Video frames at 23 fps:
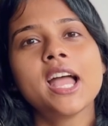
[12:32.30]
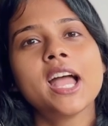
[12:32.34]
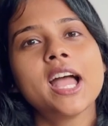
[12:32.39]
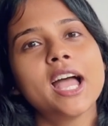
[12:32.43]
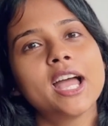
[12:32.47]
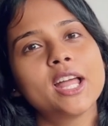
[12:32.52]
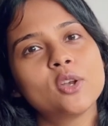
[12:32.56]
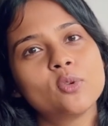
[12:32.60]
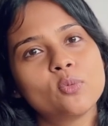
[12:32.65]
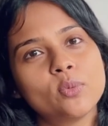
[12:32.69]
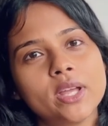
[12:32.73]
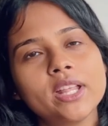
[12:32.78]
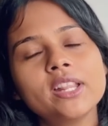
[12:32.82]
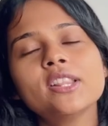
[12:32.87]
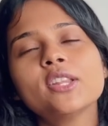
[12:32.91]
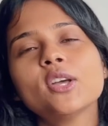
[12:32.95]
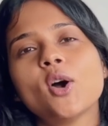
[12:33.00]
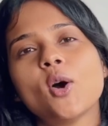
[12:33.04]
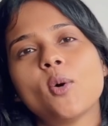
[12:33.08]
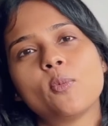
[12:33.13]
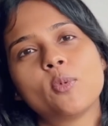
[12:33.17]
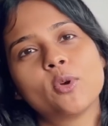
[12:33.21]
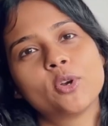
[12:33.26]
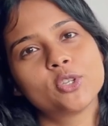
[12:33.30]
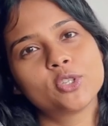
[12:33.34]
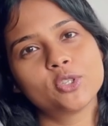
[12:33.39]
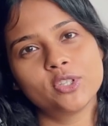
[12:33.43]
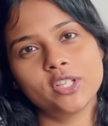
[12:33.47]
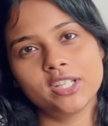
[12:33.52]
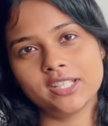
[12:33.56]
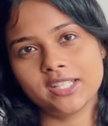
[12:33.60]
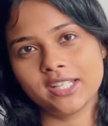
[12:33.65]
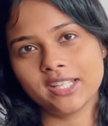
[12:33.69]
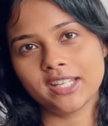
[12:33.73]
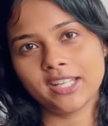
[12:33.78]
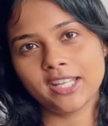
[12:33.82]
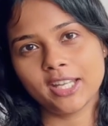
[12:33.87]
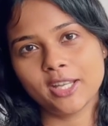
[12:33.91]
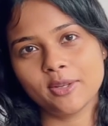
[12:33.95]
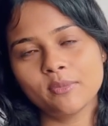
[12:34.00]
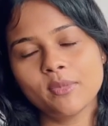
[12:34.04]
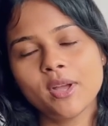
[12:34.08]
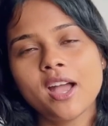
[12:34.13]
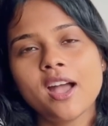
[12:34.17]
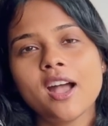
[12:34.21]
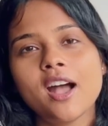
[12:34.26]
and when the opportunity
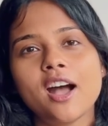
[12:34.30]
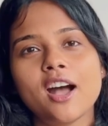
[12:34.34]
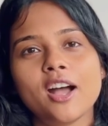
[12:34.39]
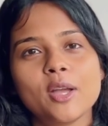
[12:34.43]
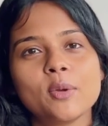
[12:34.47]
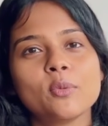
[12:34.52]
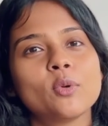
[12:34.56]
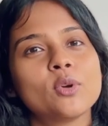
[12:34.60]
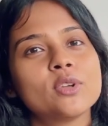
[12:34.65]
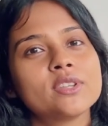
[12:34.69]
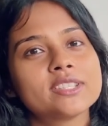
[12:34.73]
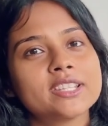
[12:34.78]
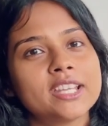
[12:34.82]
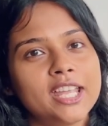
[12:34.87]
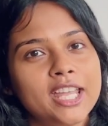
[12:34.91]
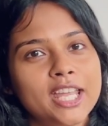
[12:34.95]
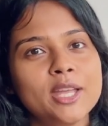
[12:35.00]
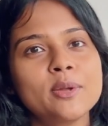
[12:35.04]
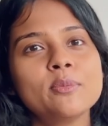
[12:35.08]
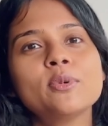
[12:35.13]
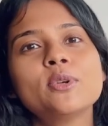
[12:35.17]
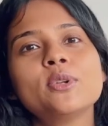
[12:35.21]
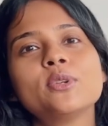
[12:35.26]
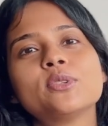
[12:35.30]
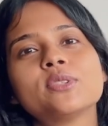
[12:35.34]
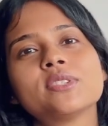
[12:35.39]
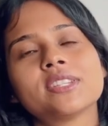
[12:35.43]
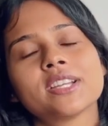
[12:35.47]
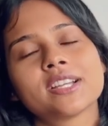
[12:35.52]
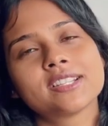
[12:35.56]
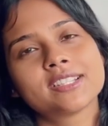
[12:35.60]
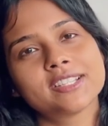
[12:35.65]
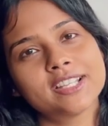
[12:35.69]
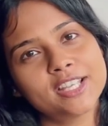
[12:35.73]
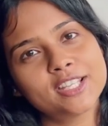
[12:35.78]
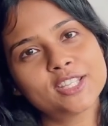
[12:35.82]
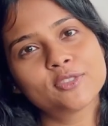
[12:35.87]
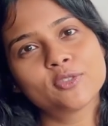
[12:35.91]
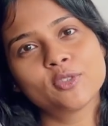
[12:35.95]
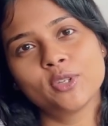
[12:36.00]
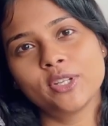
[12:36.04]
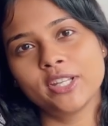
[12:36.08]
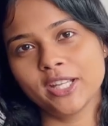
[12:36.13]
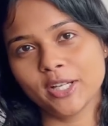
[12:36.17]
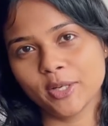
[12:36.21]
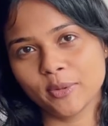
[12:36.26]
came, I was able to
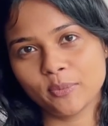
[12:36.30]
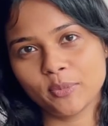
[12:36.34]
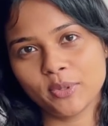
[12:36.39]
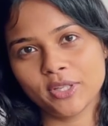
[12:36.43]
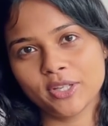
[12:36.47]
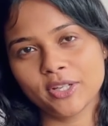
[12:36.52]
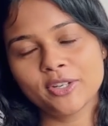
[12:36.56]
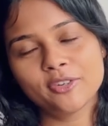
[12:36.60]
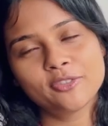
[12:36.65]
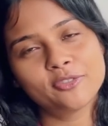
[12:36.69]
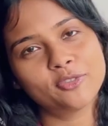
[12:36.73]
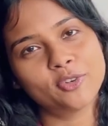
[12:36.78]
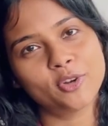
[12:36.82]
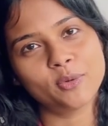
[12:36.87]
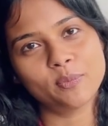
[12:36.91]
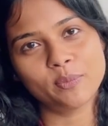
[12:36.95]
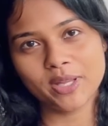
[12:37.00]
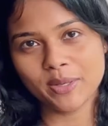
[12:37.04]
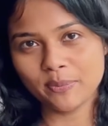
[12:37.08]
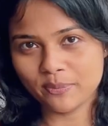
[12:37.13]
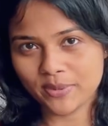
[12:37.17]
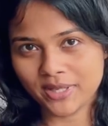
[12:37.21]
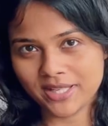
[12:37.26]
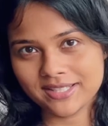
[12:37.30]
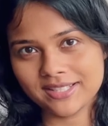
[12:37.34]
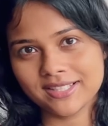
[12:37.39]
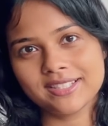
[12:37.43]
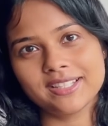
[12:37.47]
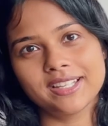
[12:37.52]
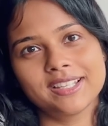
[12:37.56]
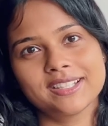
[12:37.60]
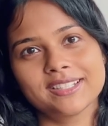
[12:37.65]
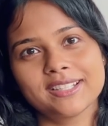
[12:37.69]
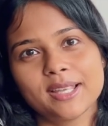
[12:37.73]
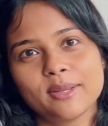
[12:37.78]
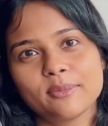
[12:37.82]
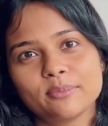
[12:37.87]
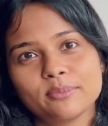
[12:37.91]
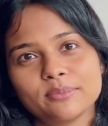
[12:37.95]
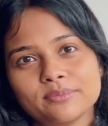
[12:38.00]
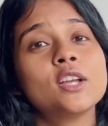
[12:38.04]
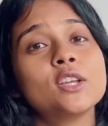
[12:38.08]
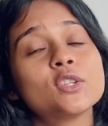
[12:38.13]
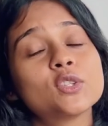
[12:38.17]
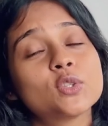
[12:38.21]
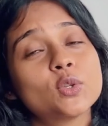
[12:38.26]
successfully appear for my PACES exam.
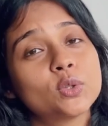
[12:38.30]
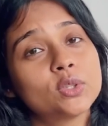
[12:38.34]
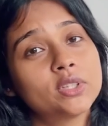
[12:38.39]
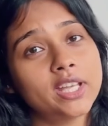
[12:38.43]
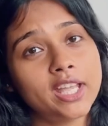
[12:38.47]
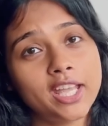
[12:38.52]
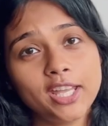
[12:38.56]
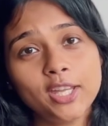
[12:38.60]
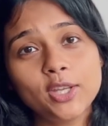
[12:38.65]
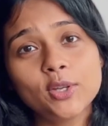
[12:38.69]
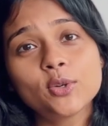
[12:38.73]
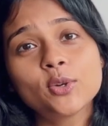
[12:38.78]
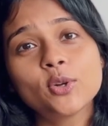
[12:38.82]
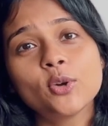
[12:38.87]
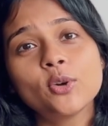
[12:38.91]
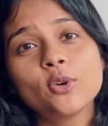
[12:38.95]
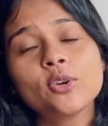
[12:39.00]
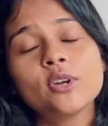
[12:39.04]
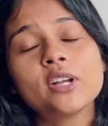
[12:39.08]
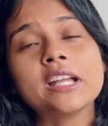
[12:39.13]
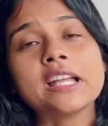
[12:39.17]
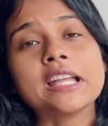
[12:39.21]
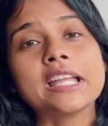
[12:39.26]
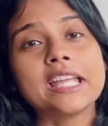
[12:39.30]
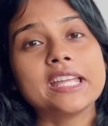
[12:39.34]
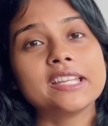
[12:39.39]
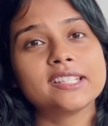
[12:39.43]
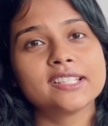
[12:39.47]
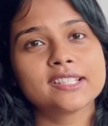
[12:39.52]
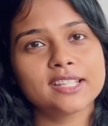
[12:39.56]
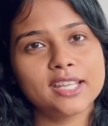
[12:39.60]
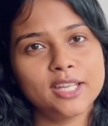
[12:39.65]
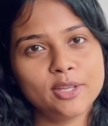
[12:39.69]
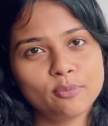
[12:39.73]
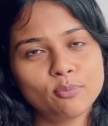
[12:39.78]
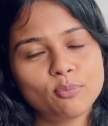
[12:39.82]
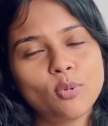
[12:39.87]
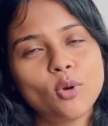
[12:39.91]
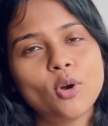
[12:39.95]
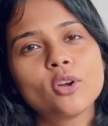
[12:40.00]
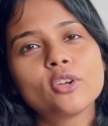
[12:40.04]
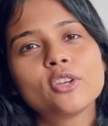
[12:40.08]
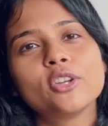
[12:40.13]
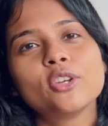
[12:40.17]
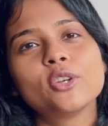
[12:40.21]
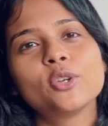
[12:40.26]
So there you go. It is
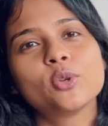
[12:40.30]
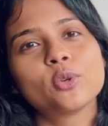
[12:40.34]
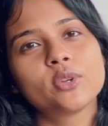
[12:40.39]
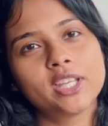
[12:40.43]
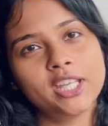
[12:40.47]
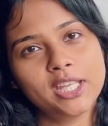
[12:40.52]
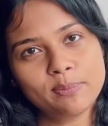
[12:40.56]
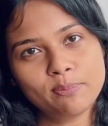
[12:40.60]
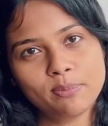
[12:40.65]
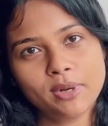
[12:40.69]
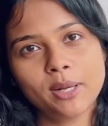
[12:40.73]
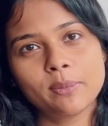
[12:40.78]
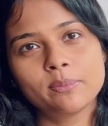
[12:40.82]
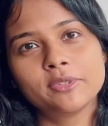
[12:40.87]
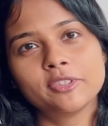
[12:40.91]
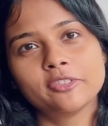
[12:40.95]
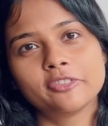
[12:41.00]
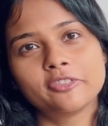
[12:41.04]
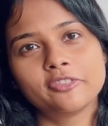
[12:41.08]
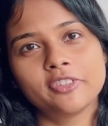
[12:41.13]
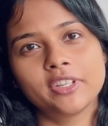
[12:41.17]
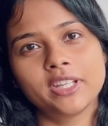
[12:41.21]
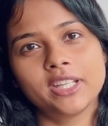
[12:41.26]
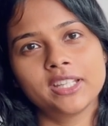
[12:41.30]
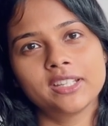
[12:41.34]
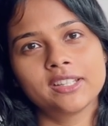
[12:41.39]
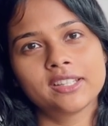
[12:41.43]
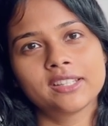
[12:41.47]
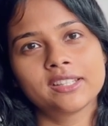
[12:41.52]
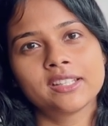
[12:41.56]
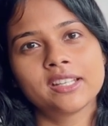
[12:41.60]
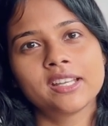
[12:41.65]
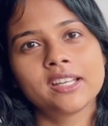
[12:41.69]
important to keep up the faith,